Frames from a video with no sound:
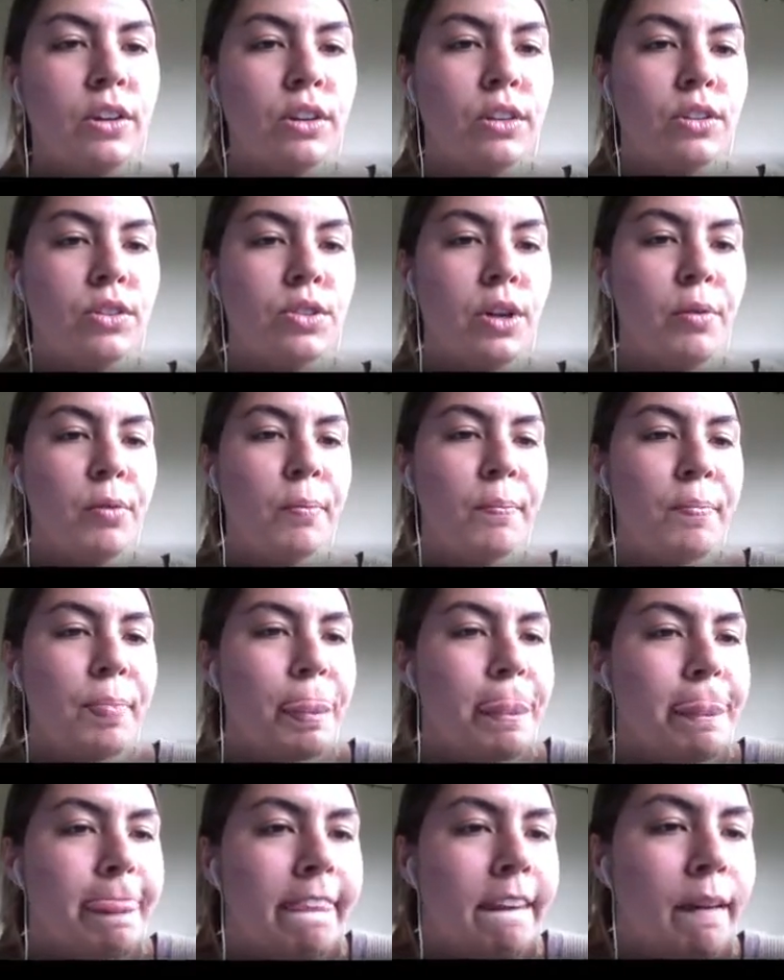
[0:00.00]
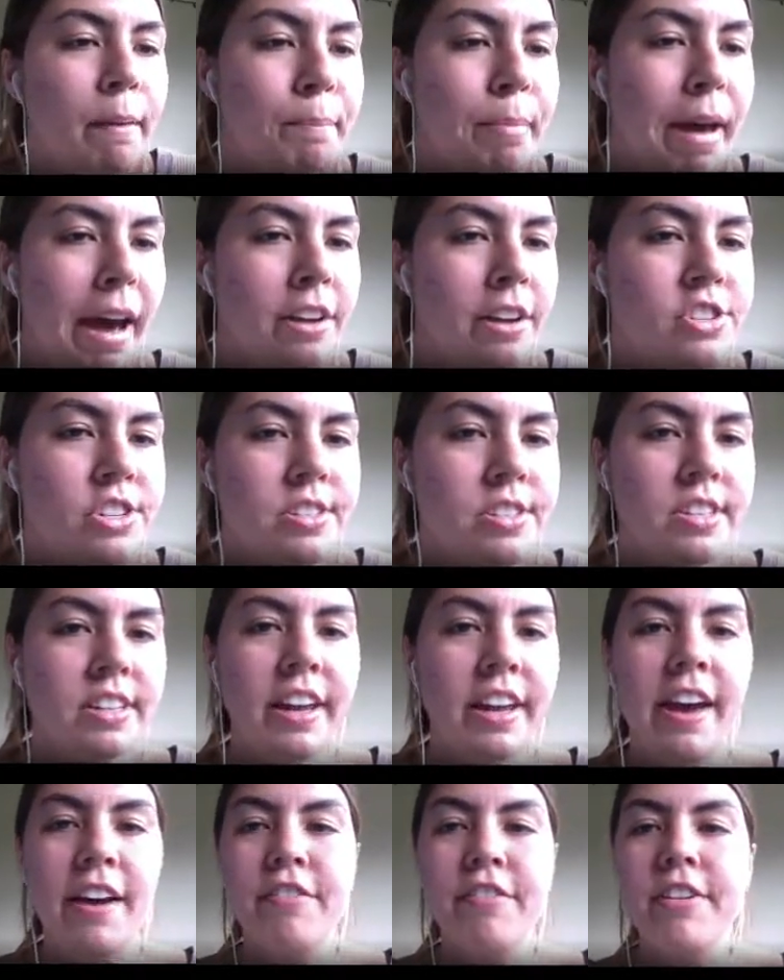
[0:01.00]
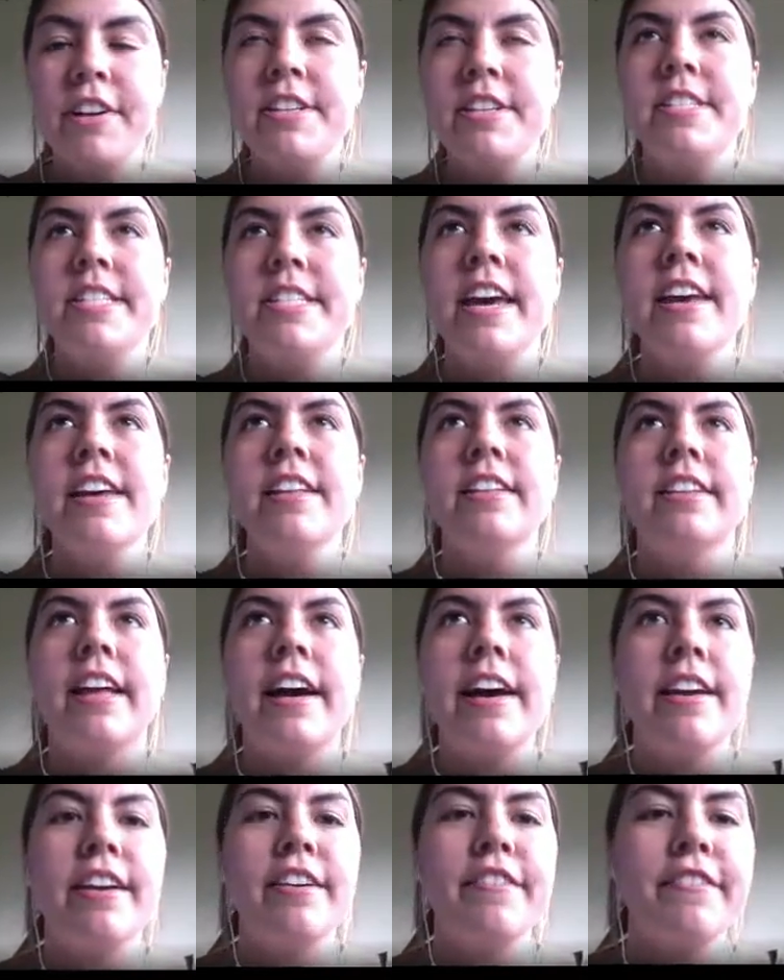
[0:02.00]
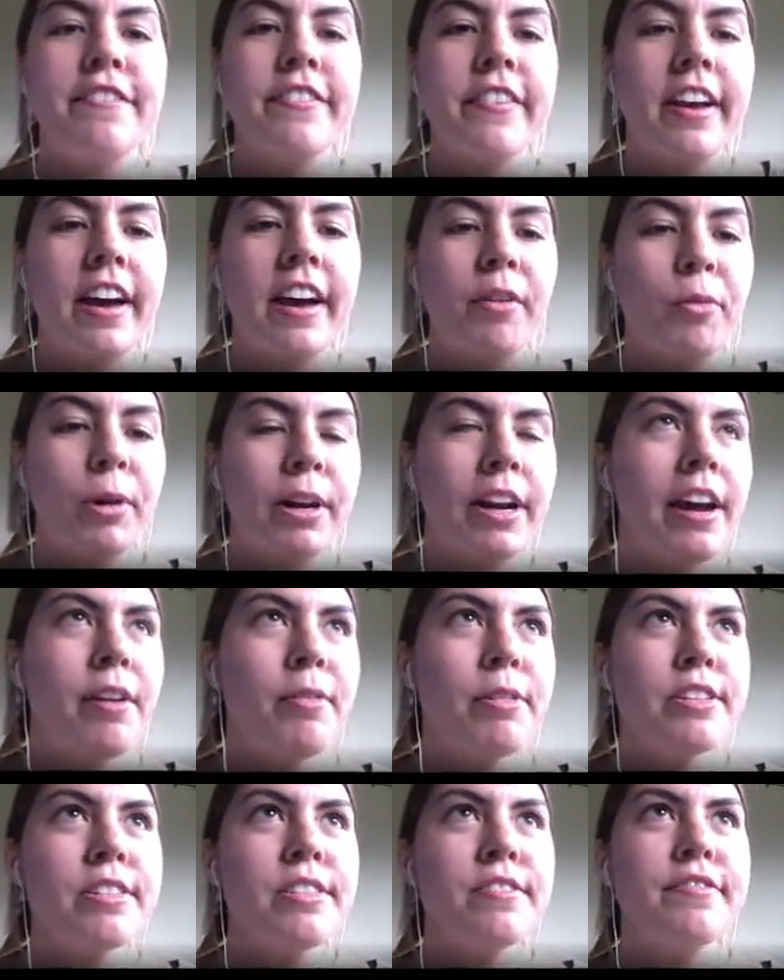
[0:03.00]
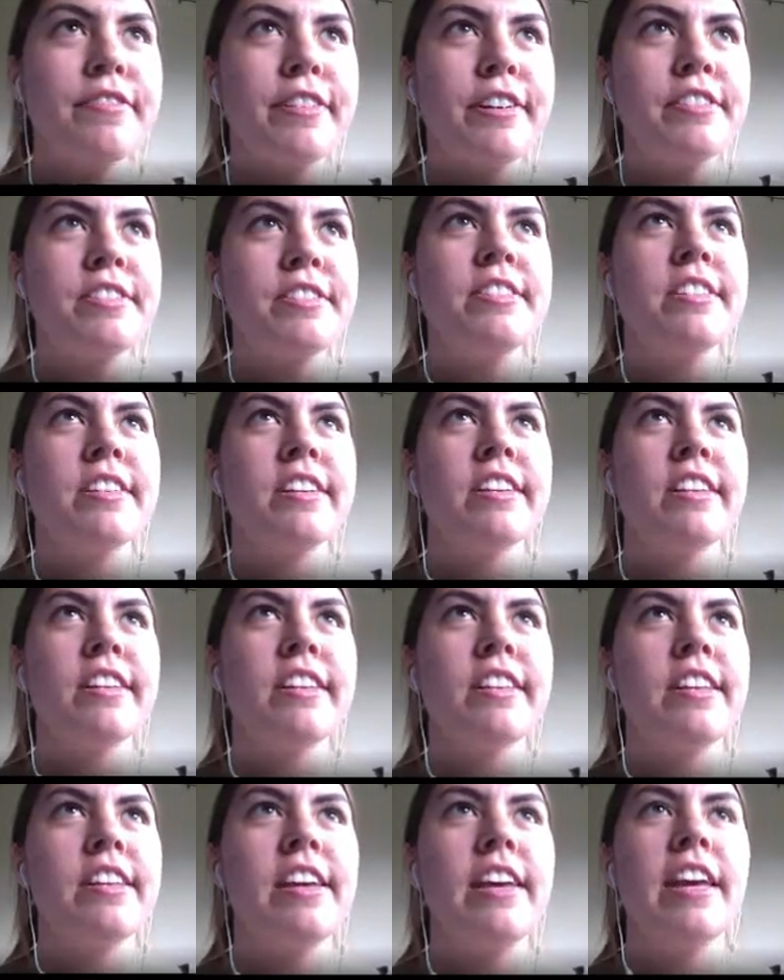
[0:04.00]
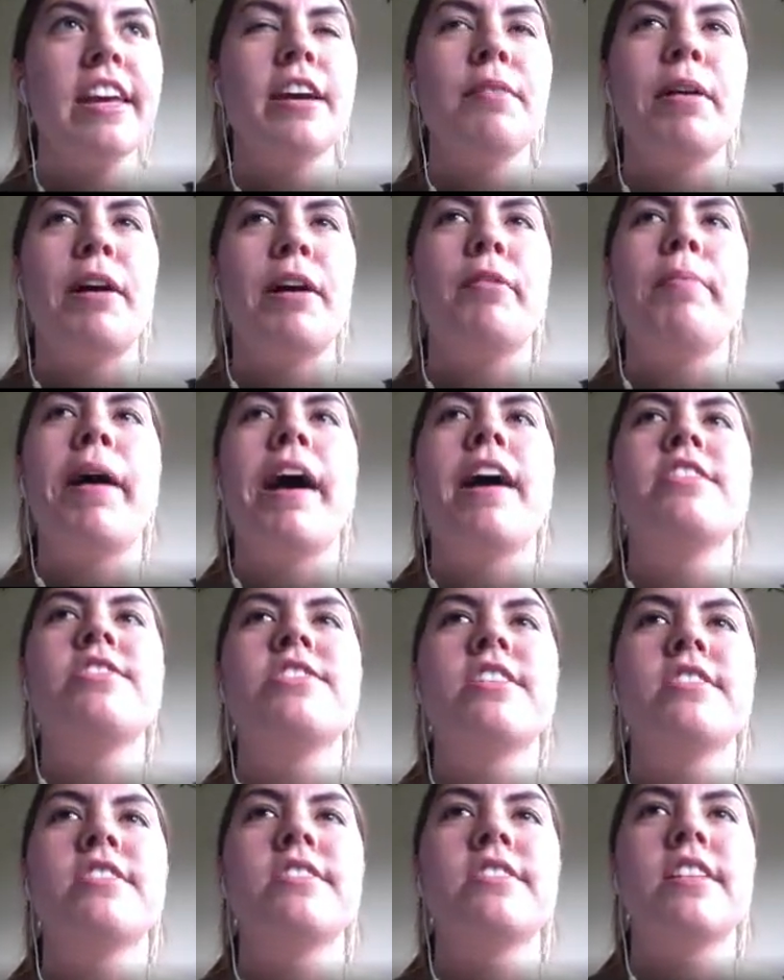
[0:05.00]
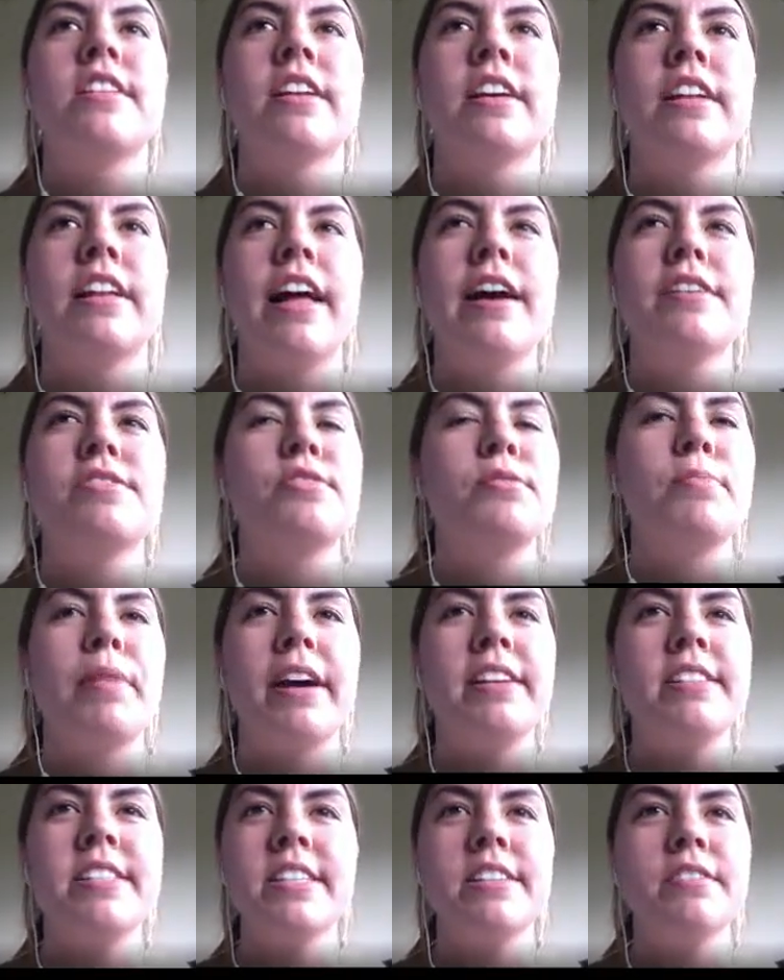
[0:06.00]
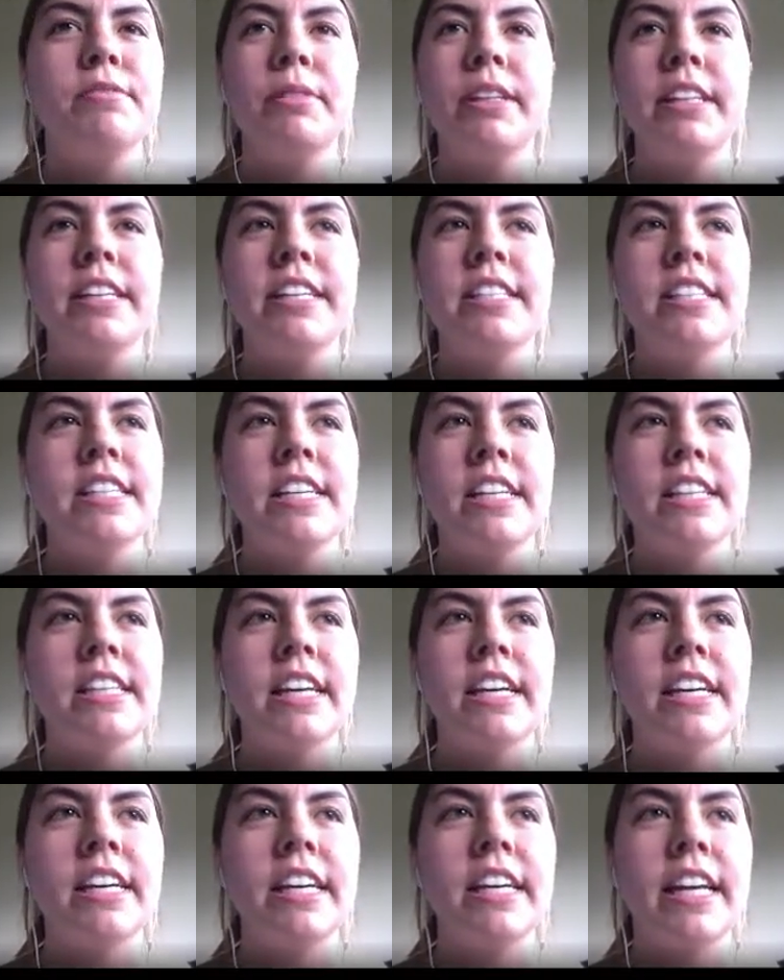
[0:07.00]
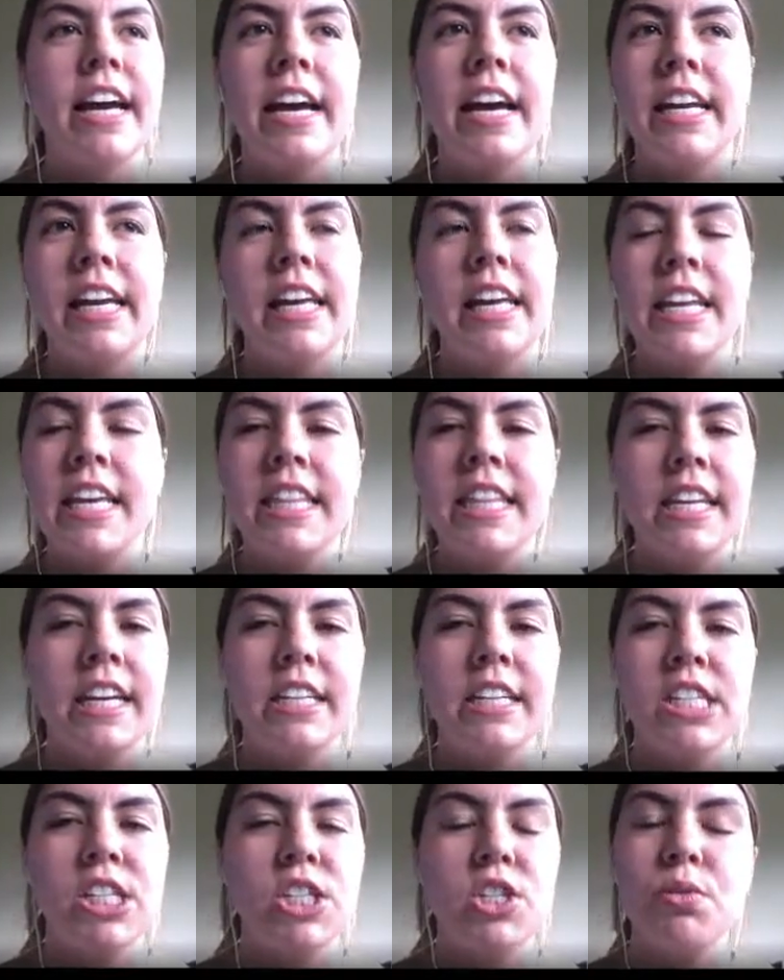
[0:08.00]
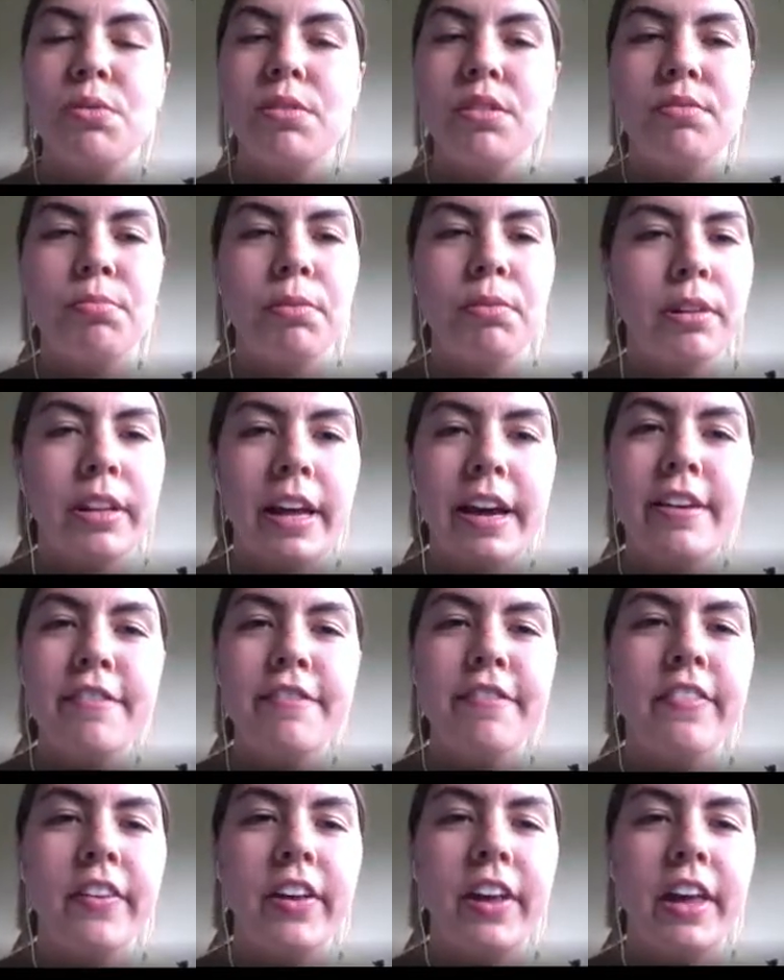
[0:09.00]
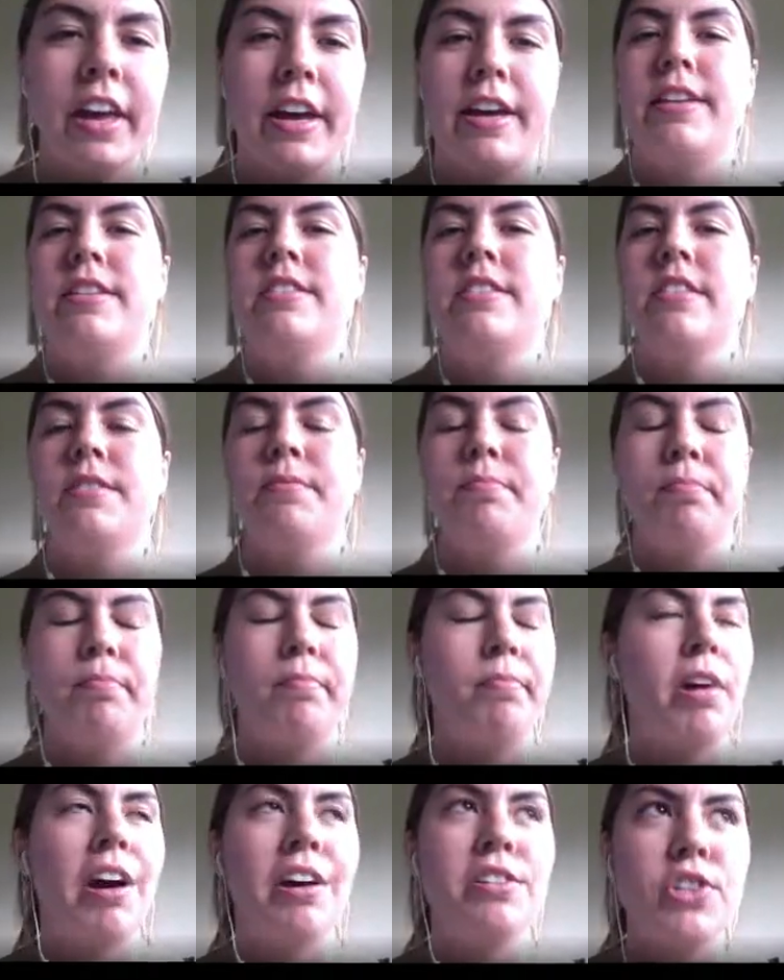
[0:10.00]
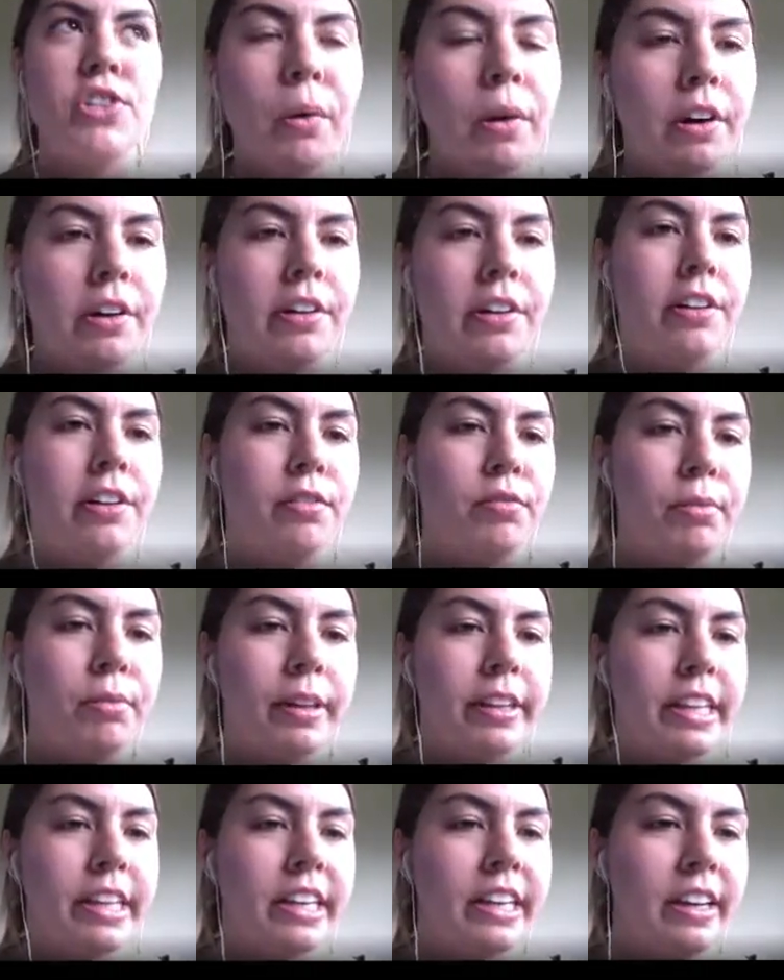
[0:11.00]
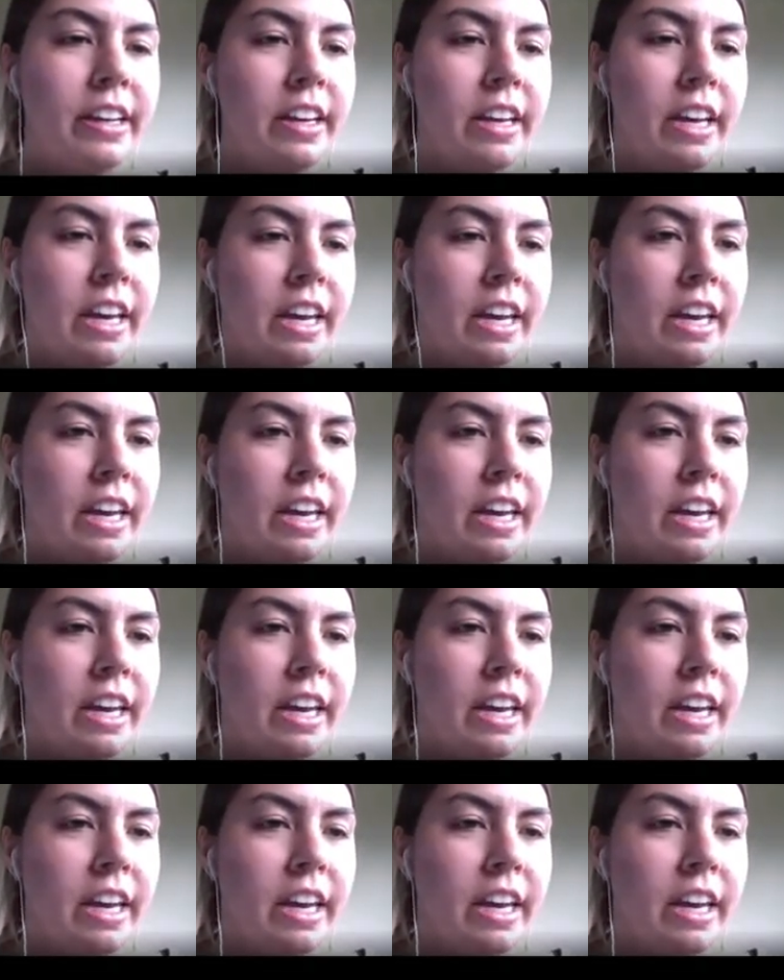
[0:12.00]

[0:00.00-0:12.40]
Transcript: So badges in everyday life. When I was first thinking about badges in the classroom, I didn't really think that it had anything to do with real life and adulthood, really.